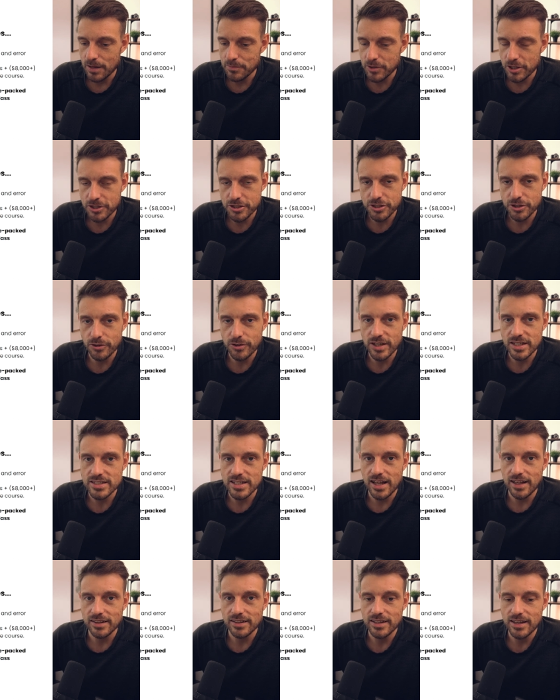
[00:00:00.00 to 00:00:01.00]
I'm going to show you
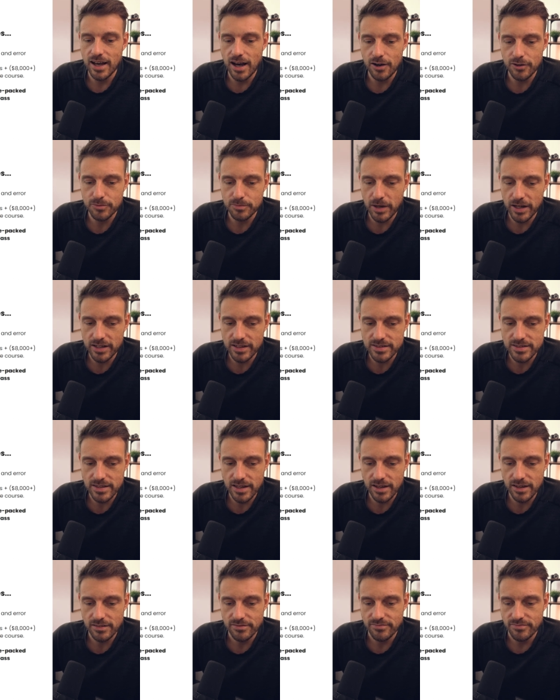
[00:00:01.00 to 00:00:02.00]
exactly how to buy this
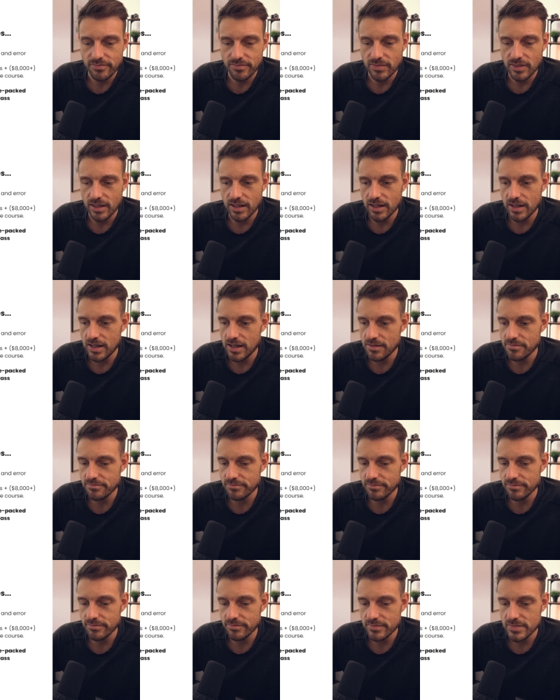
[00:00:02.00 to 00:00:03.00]
thing.
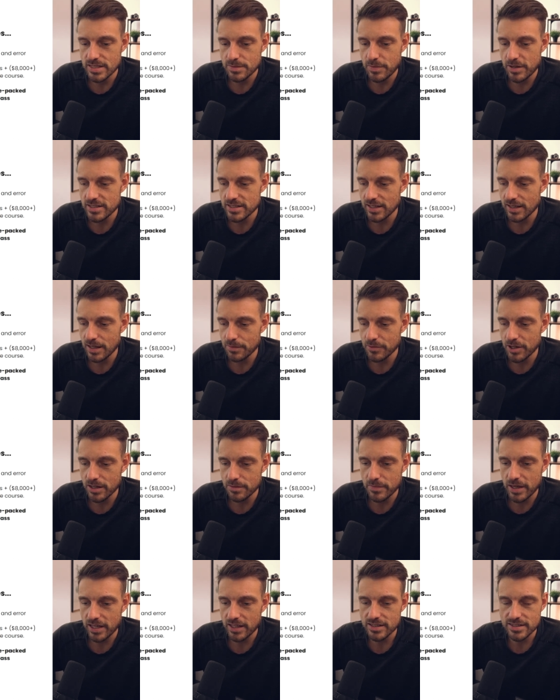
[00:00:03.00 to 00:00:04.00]
Um, it's basically, I'm going
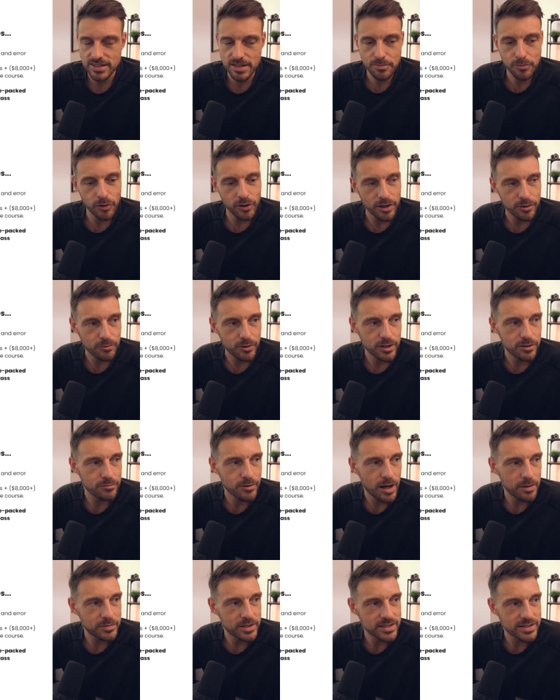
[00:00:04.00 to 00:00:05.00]
to make it simple. I want to
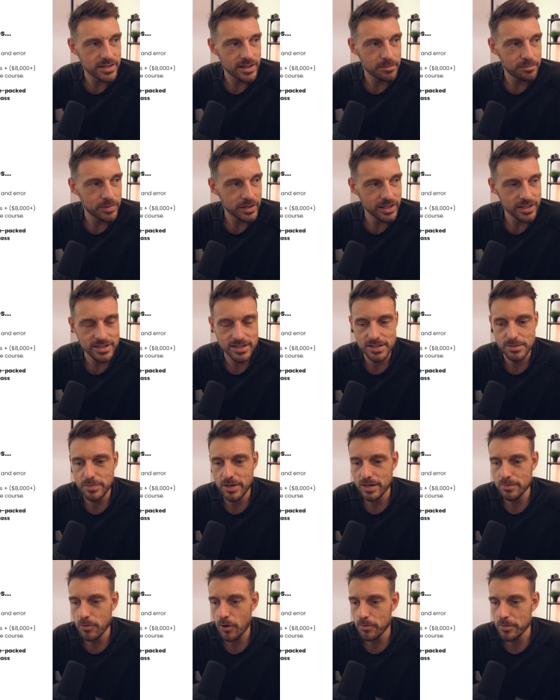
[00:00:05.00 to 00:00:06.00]
wrap this up because it's
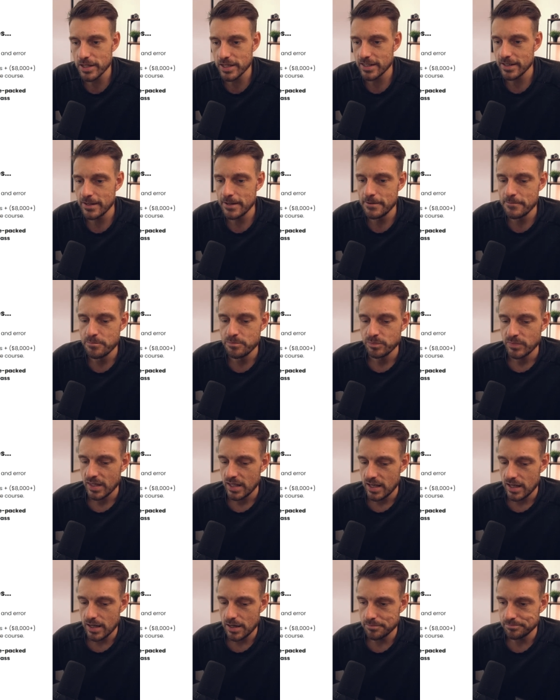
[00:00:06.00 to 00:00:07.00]
been a moment.
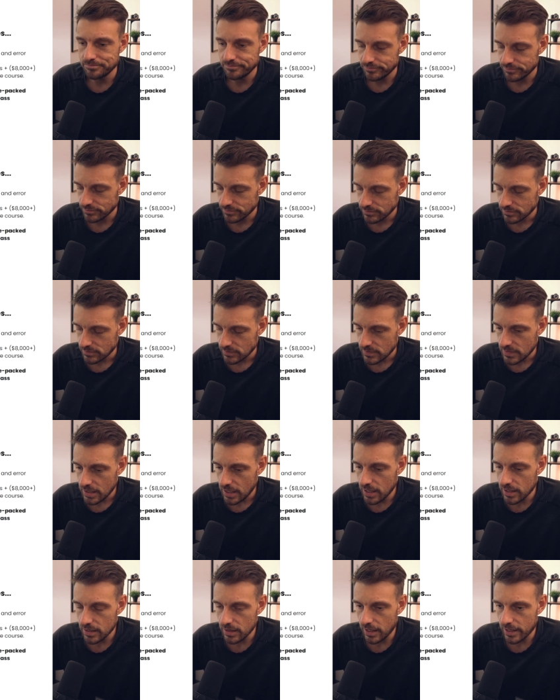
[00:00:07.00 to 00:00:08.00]
Um,
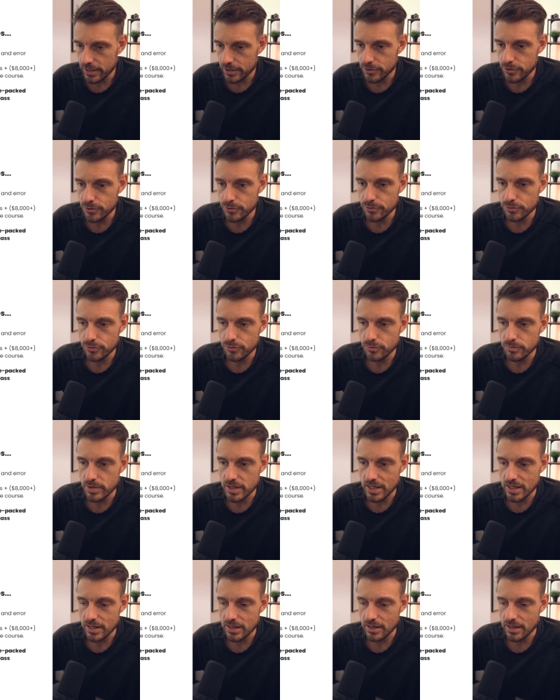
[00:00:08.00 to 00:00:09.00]
I'd like you to
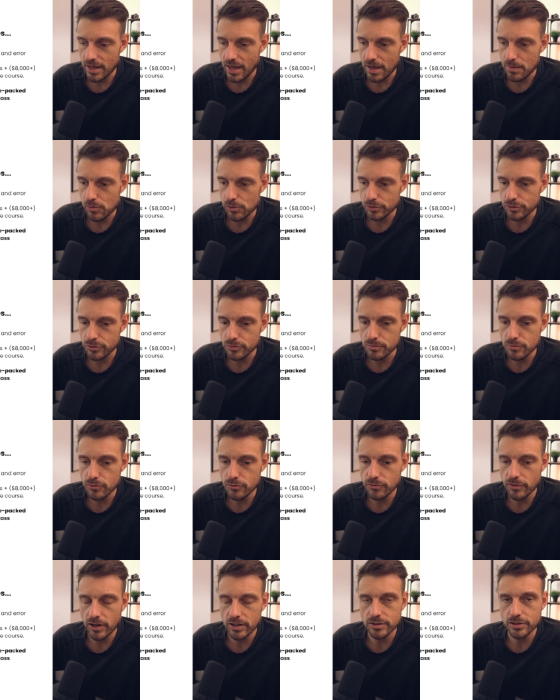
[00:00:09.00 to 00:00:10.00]
be able to
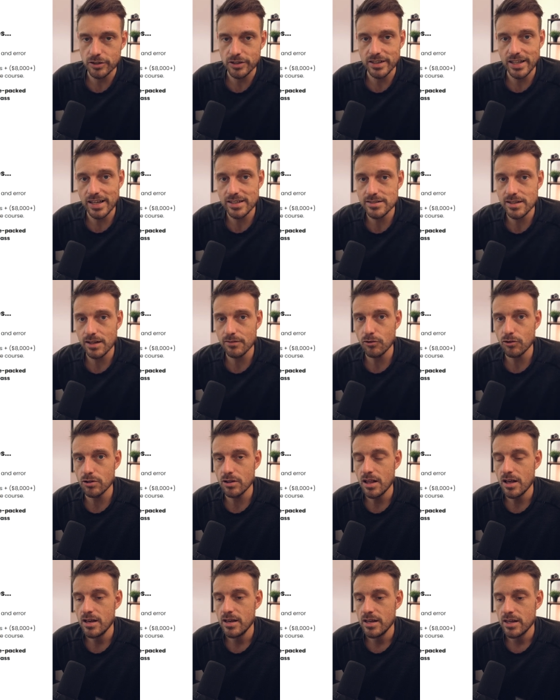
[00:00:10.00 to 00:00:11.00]
move on to the next
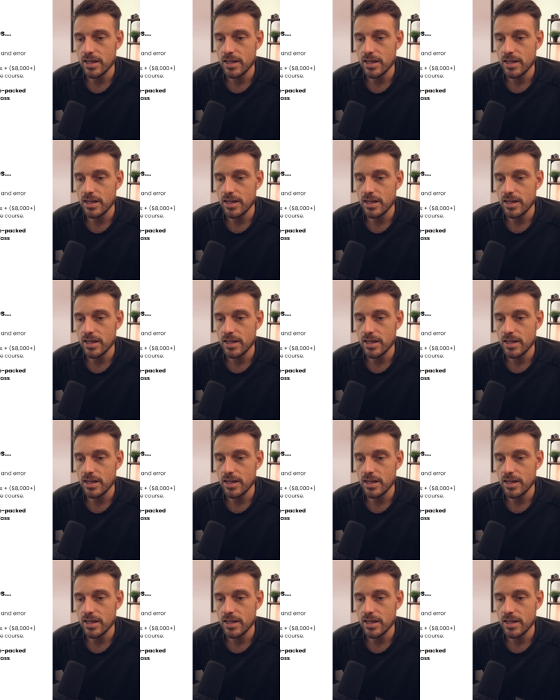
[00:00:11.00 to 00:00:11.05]
level.